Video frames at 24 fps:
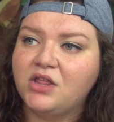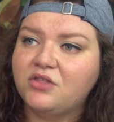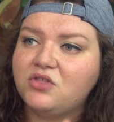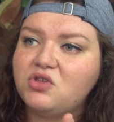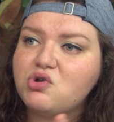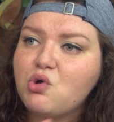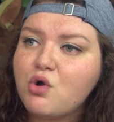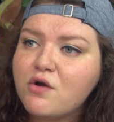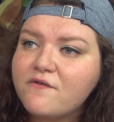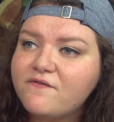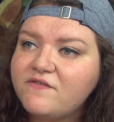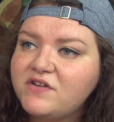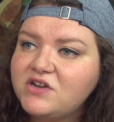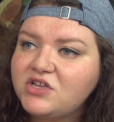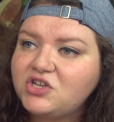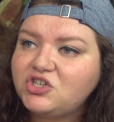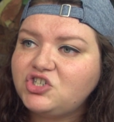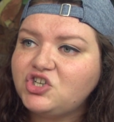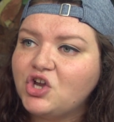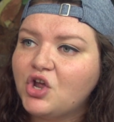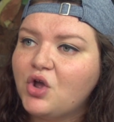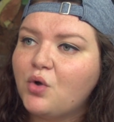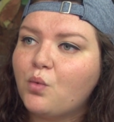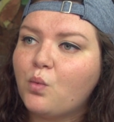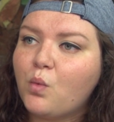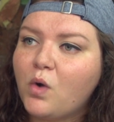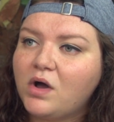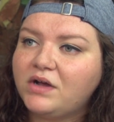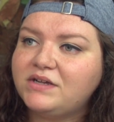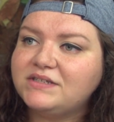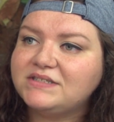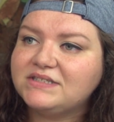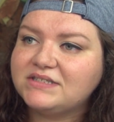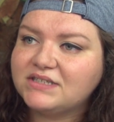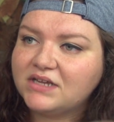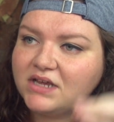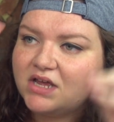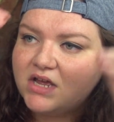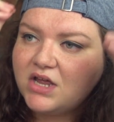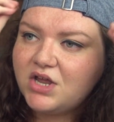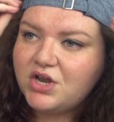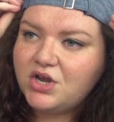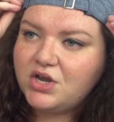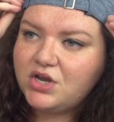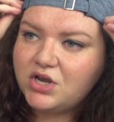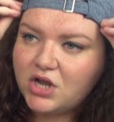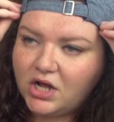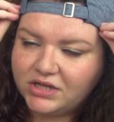The orphanage was
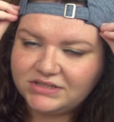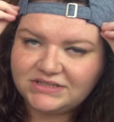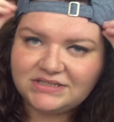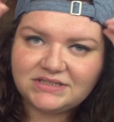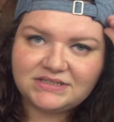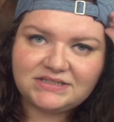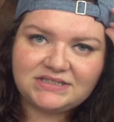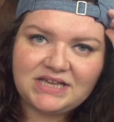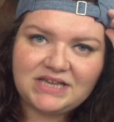nuts.